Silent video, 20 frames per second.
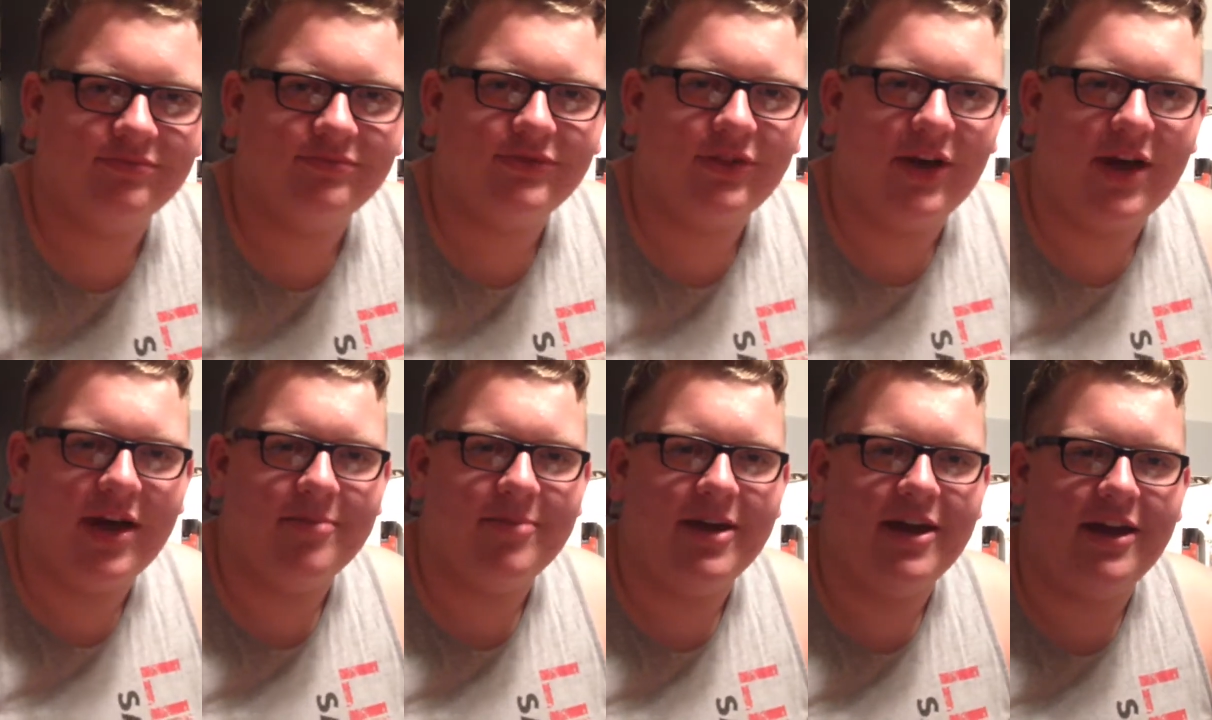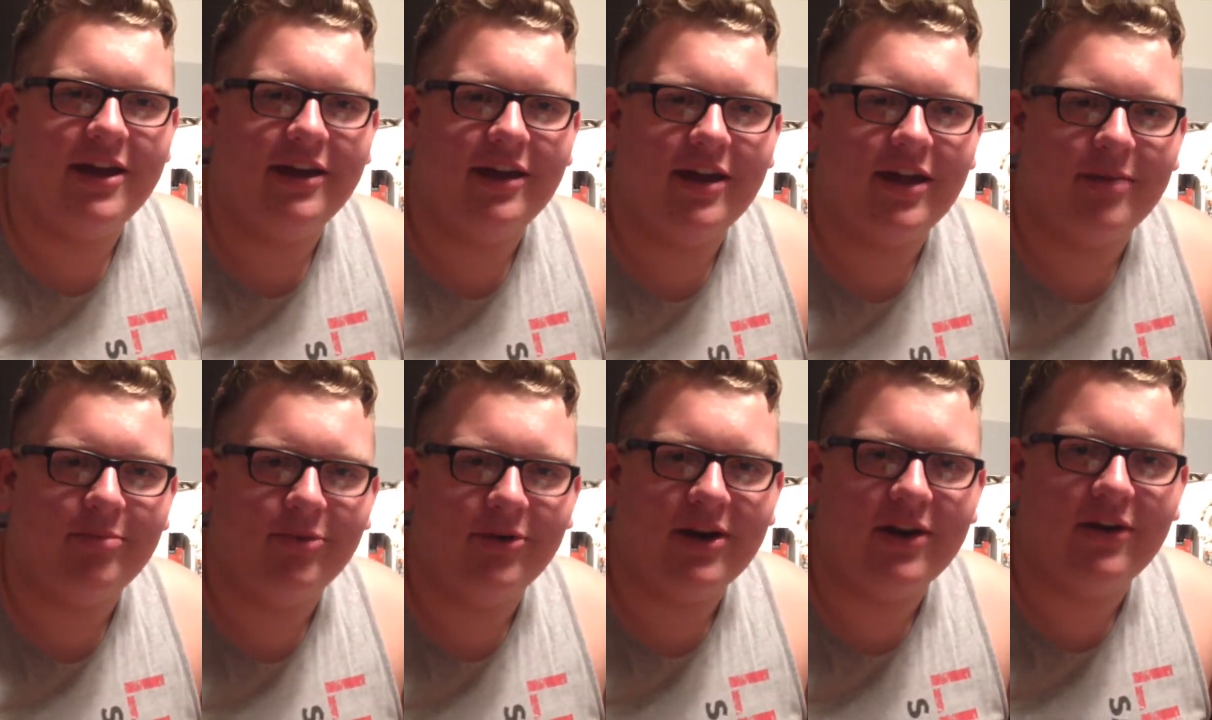so I made
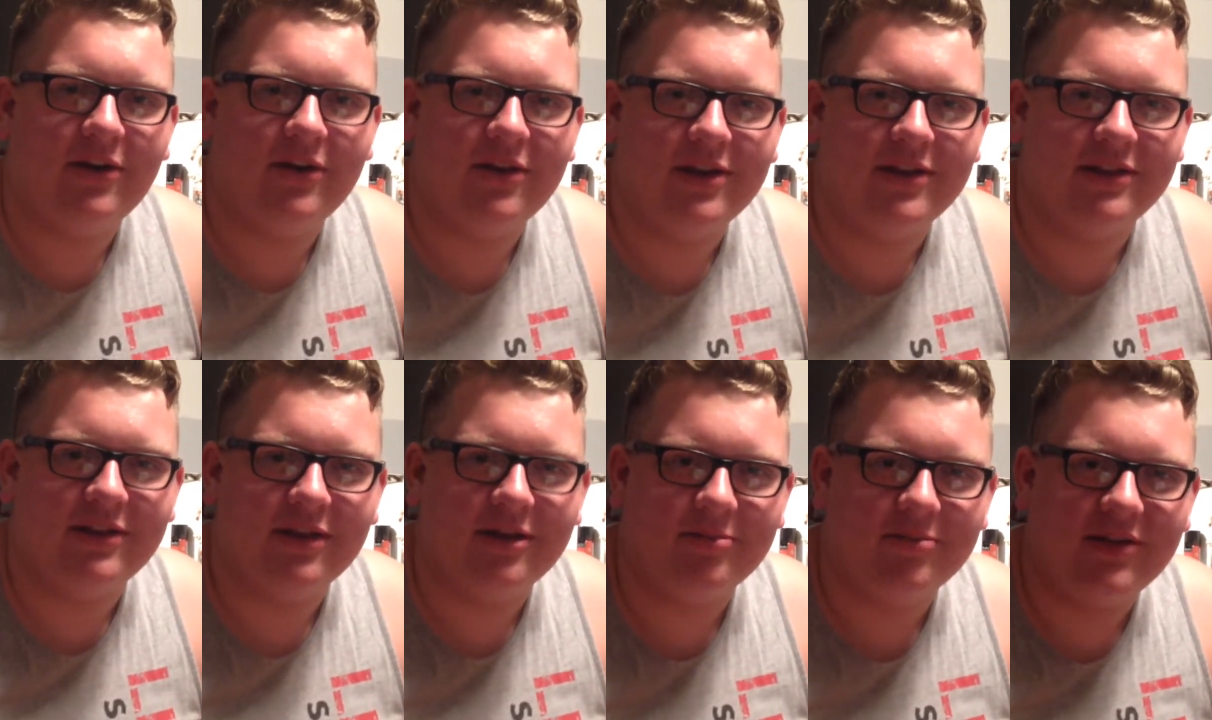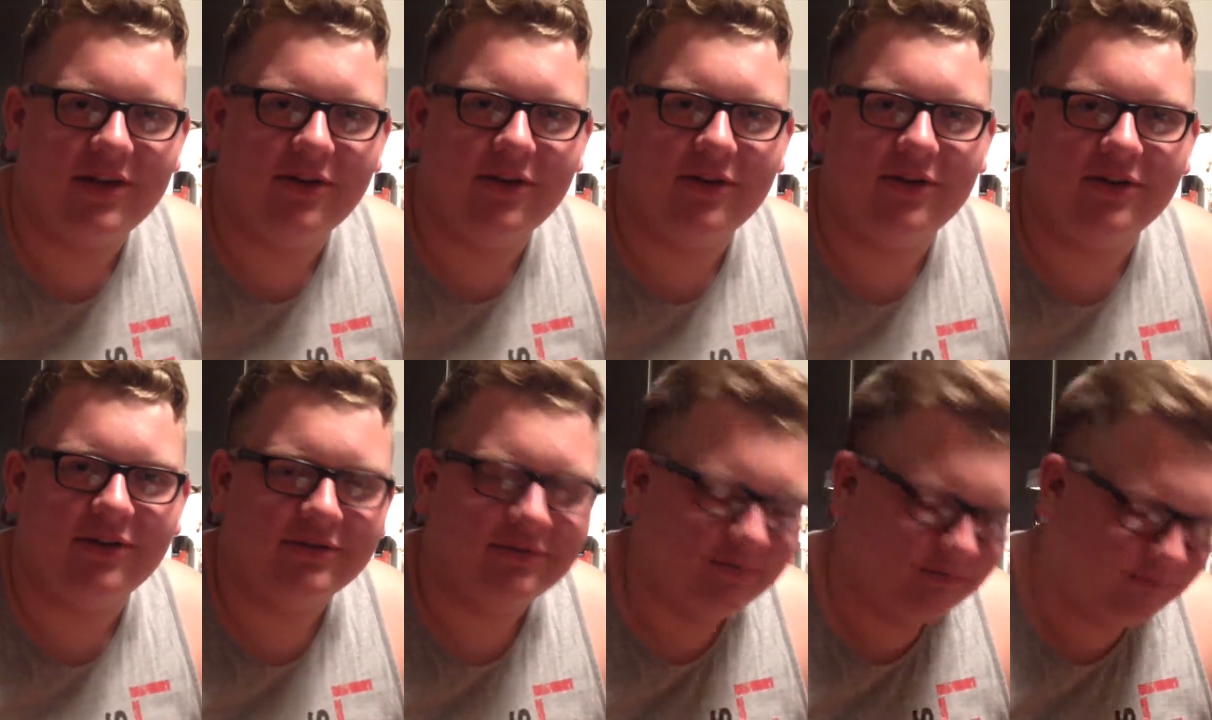a burrito and some cereal.